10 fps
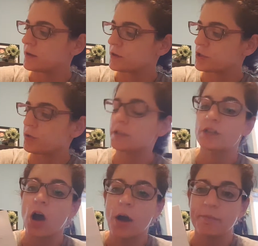So the
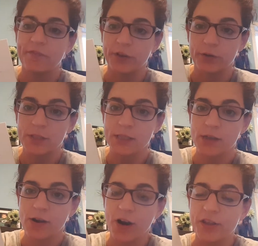top foods
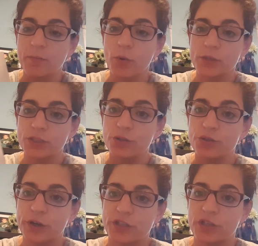are the most
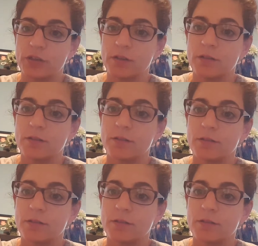nutrition.